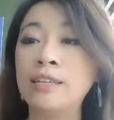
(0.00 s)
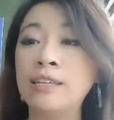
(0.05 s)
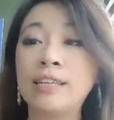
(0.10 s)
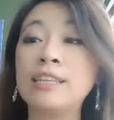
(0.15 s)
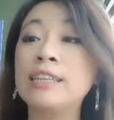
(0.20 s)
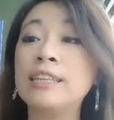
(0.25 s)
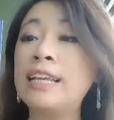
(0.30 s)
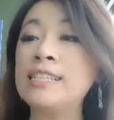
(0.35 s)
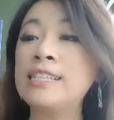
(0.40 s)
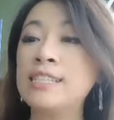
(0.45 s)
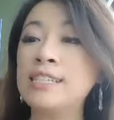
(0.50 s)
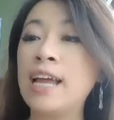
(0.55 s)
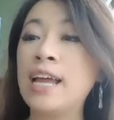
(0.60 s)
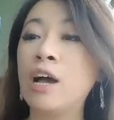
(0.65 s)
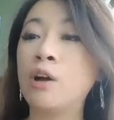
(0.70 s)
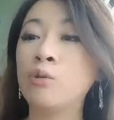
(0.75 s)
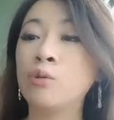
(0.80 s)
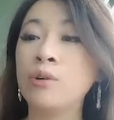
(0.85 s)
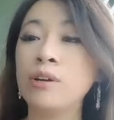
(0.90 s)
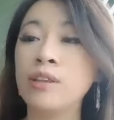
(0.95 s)
the LinkedIn
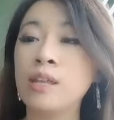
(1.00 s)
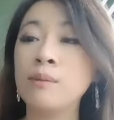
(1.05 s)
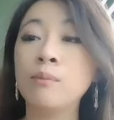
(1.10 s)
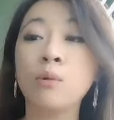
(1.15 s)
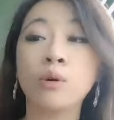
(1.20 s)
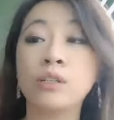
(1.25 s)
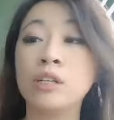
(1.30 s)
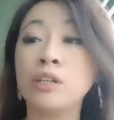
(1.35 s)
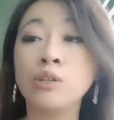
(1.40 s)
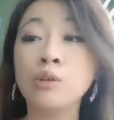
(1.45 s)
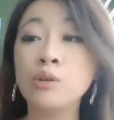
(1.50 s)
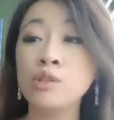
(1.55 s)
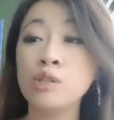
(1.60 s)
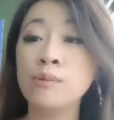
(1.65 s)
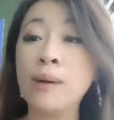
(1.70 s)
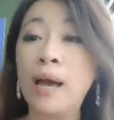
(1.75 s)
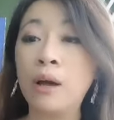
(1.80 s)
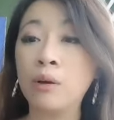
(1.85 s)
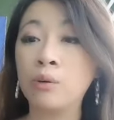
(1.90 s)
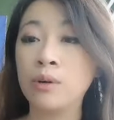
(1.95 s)
algorithm or the
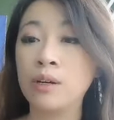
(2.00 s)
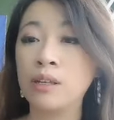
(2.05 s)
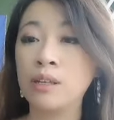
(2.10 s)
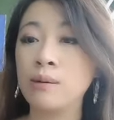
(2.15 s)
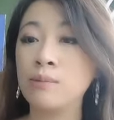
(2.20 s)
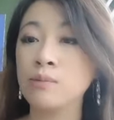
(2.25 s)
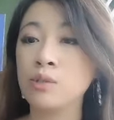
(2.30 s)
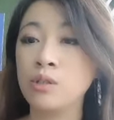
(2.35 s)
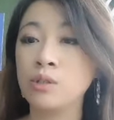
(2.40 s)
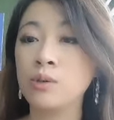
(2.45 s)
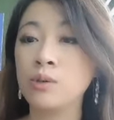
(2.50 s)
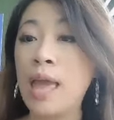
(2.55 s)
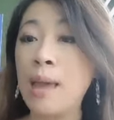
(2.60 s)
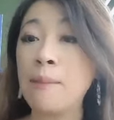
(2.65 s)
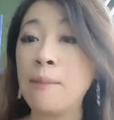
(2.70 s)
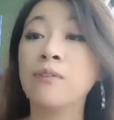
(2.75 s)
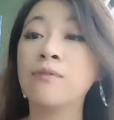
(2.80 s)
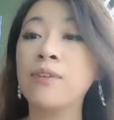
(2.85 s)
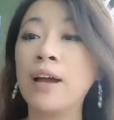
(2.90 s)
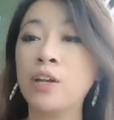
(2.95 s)
YouTube algorithm to
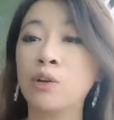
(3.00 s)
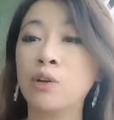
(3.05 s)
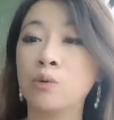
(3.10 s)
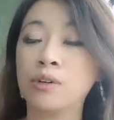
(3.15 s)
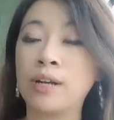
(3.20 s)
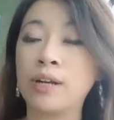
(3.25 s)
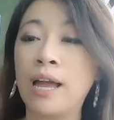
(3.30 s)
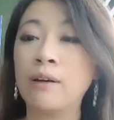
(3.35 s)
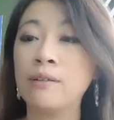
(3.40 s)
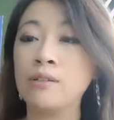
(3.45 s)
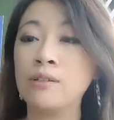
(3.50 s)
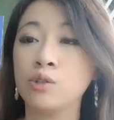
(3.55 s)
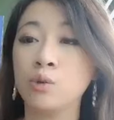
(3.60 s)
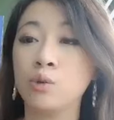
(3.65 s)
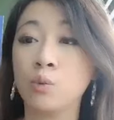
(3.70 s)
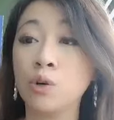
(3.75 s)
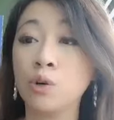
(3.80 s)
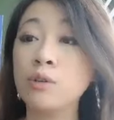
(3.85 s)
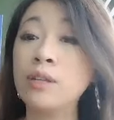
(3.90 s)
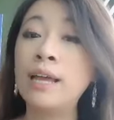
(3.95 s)
amplify your work out into
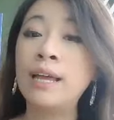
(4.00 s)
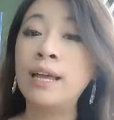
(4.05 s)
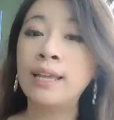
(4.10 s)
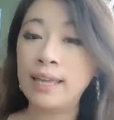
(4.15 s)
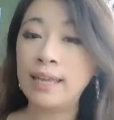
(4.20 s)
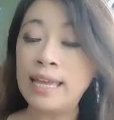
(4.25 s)
the world,